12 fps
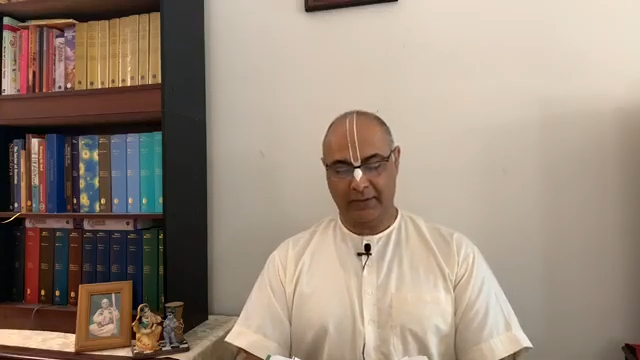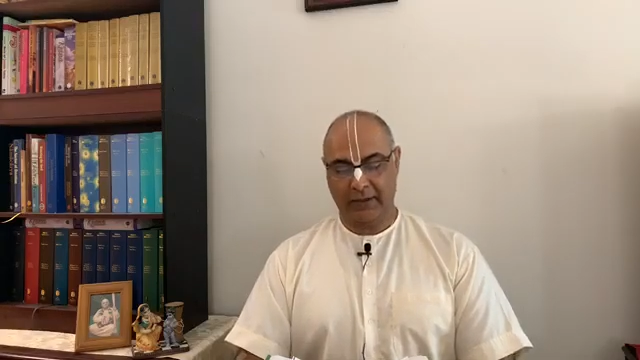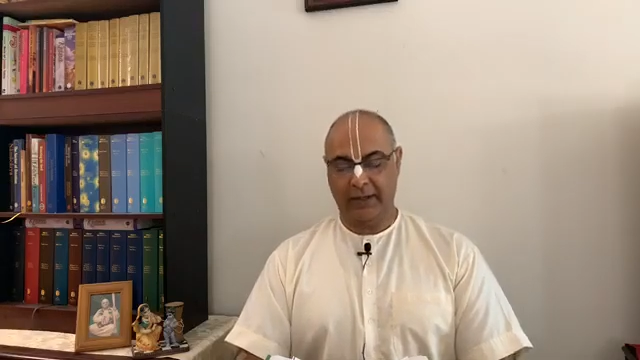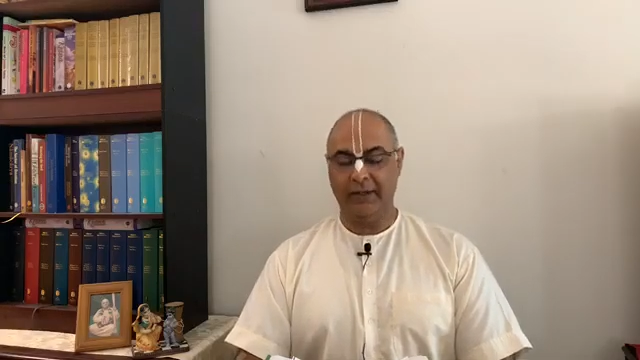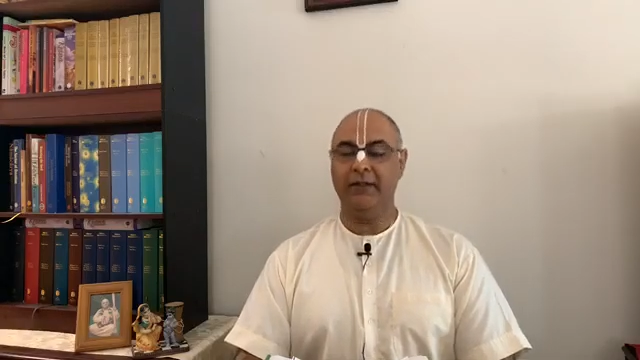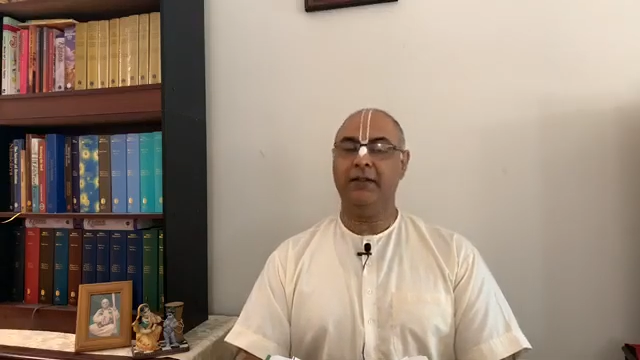
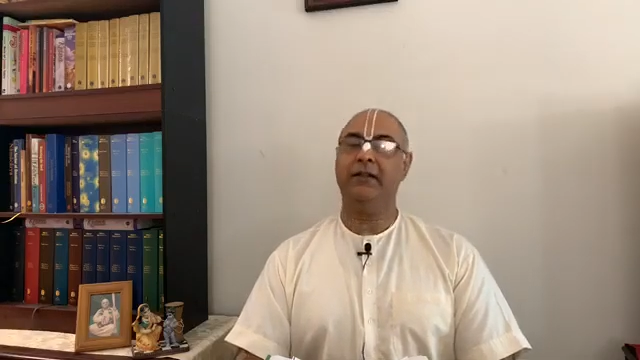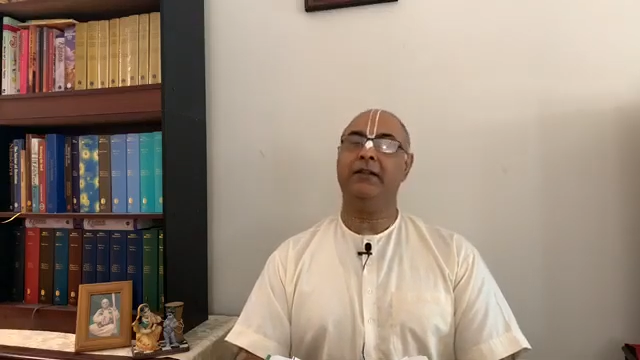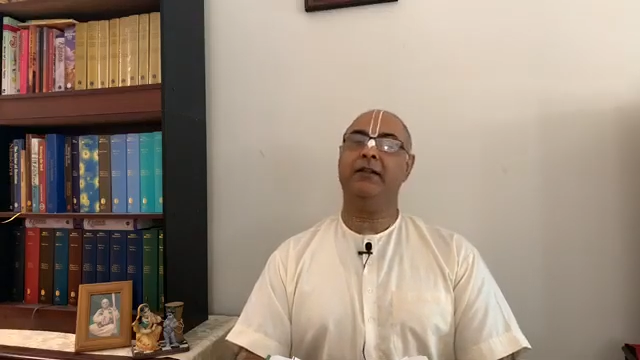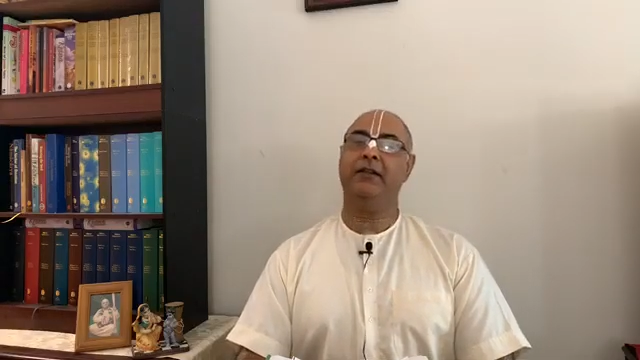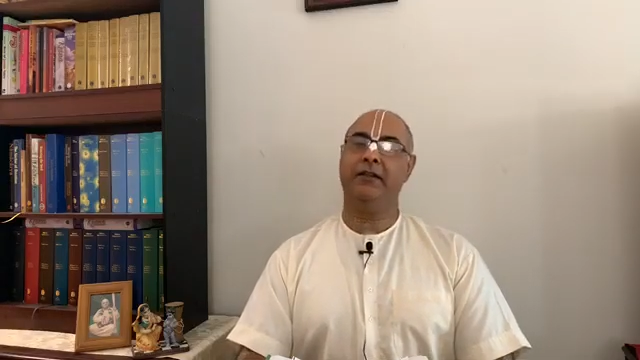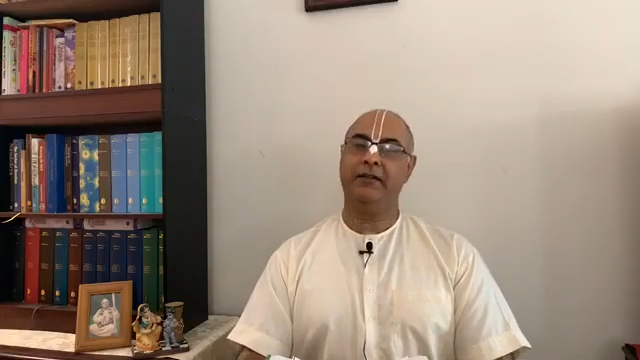and in
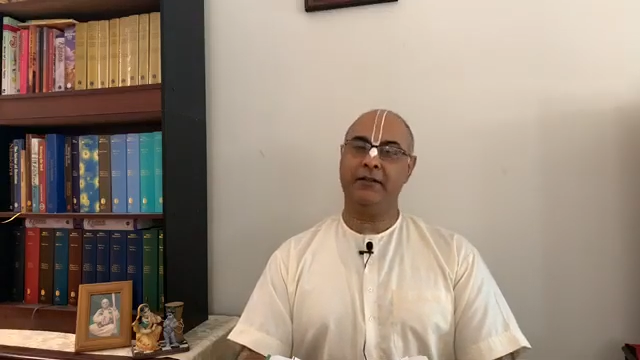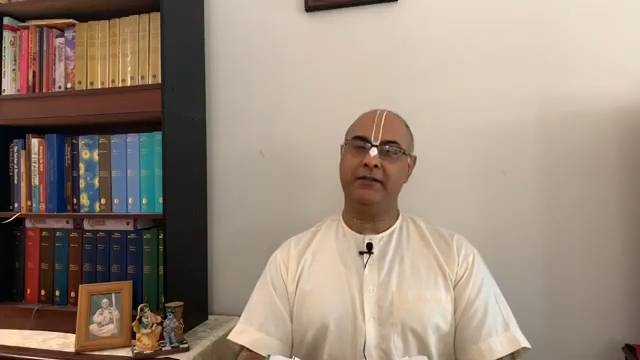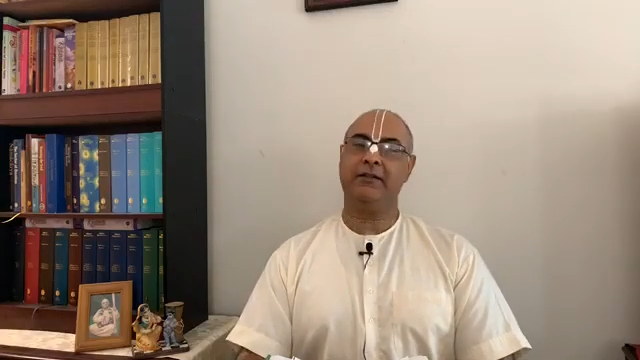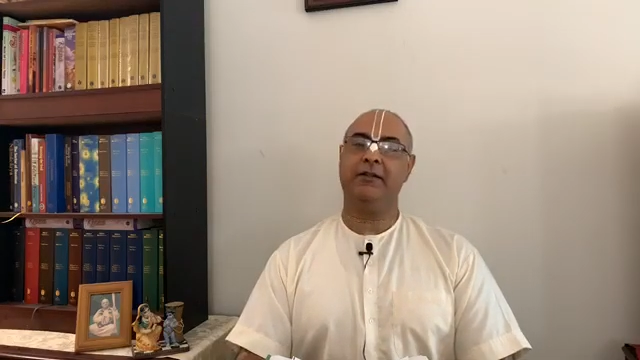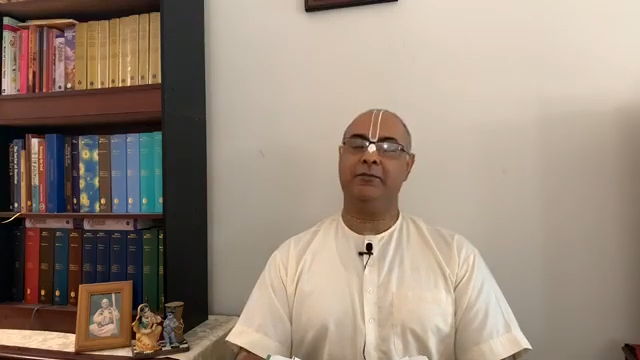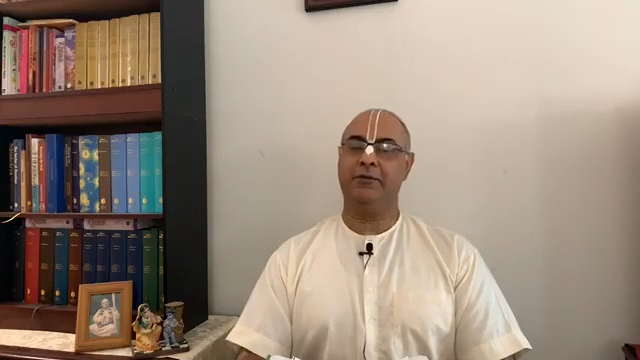the other
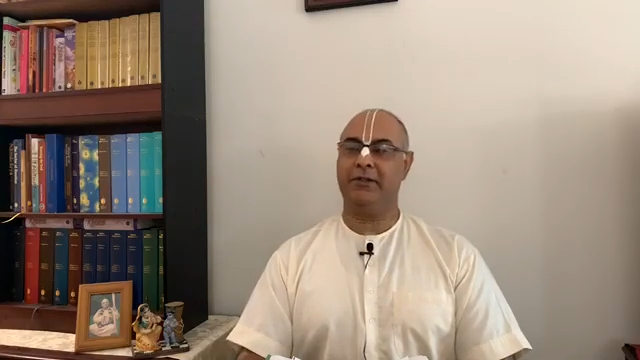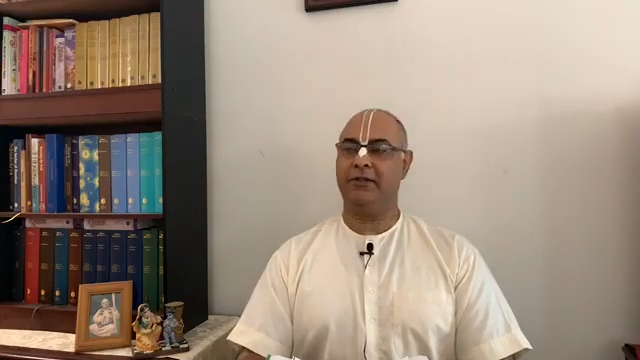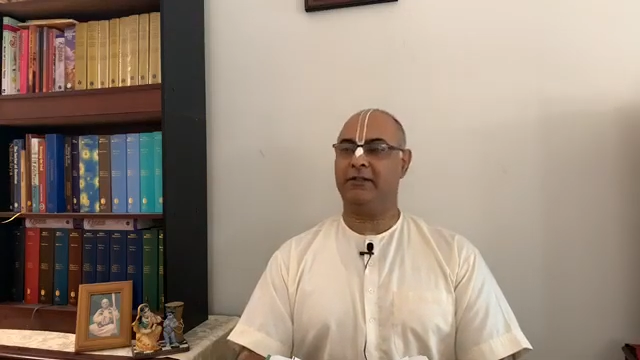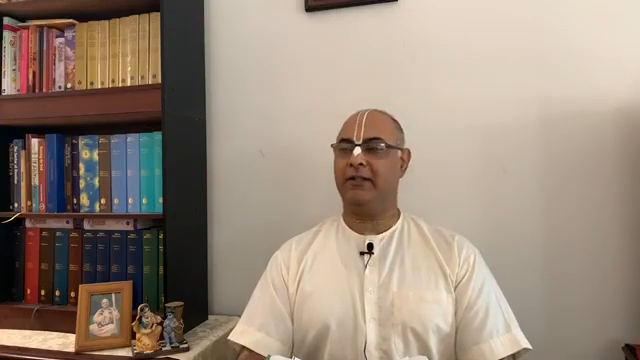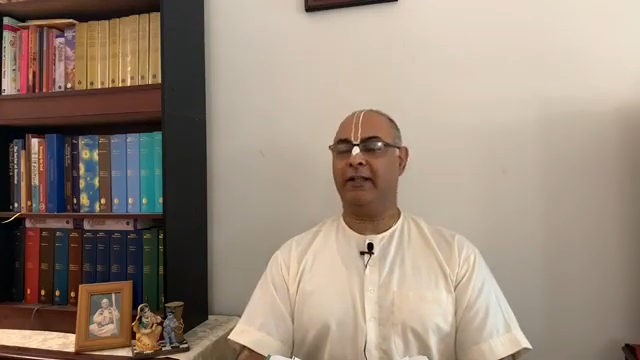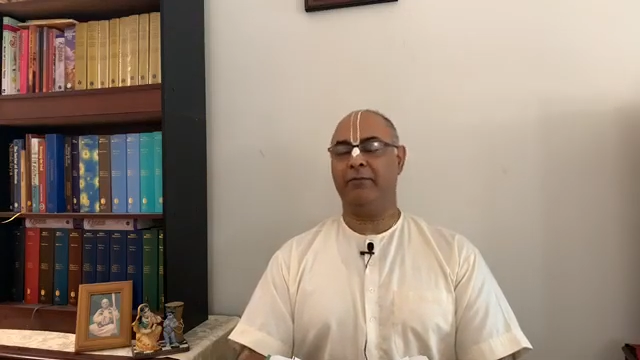
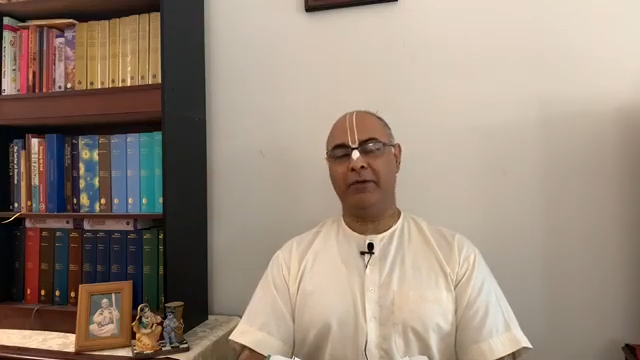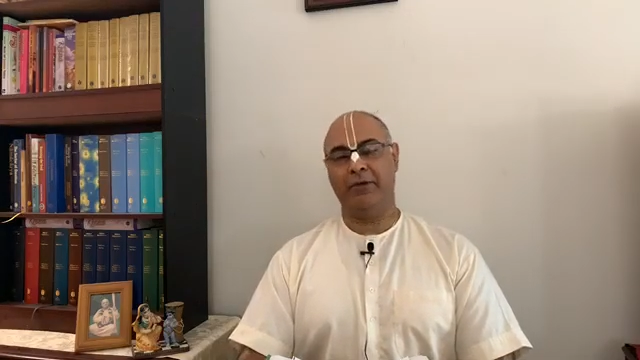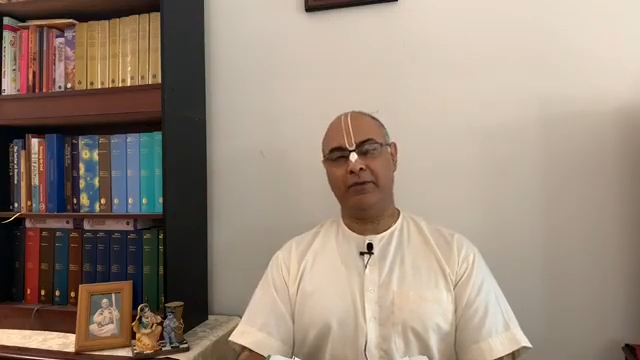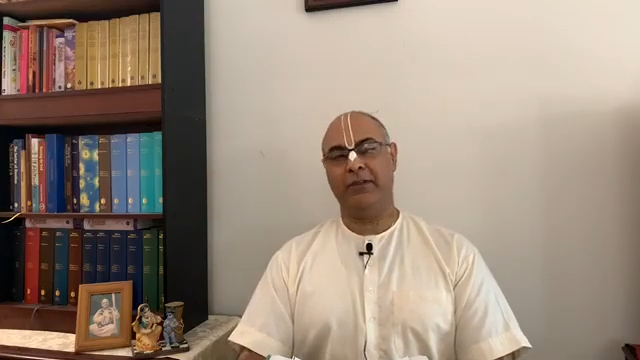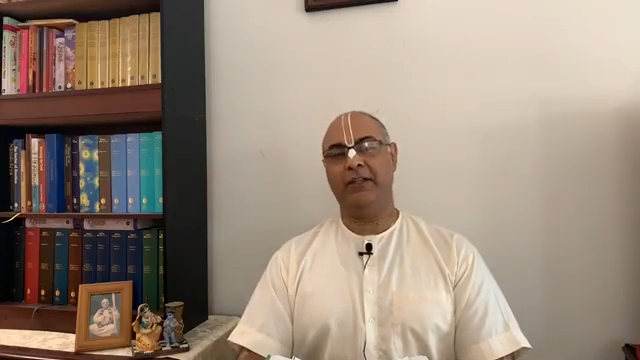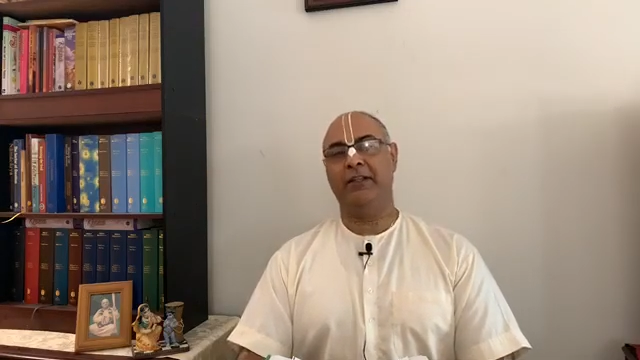scriptures like
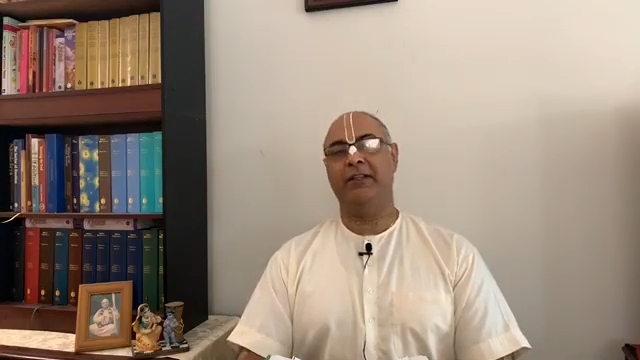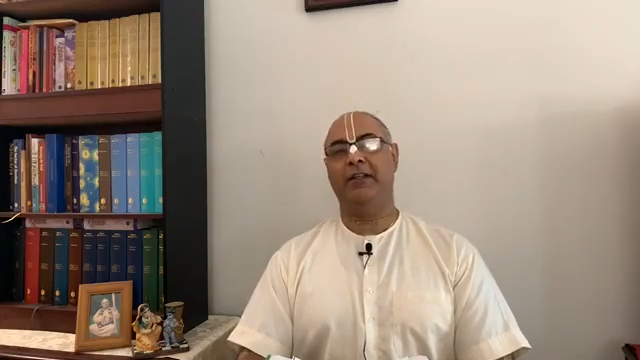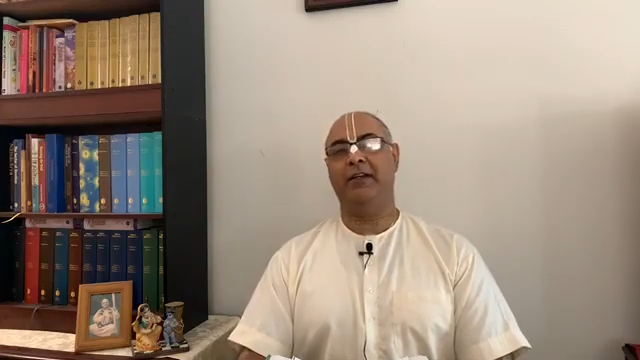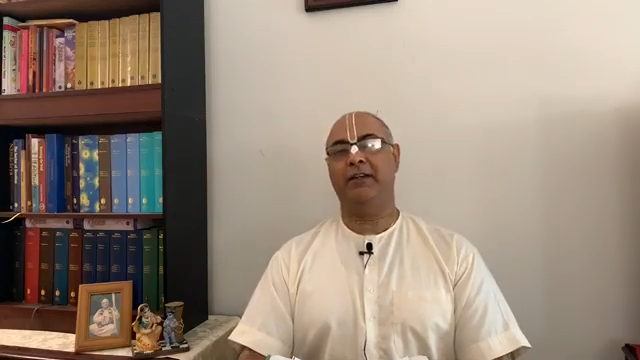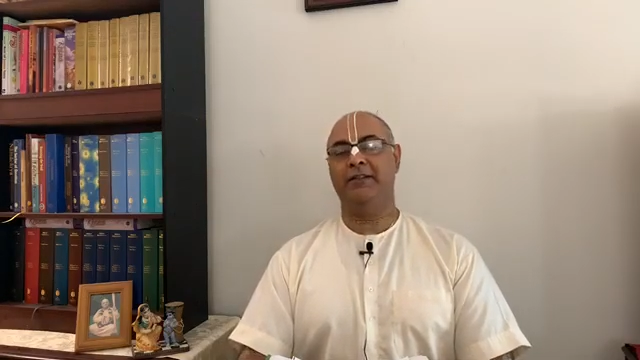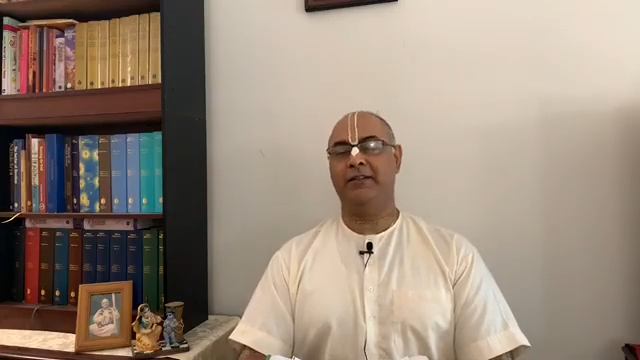Bhagavad Gita,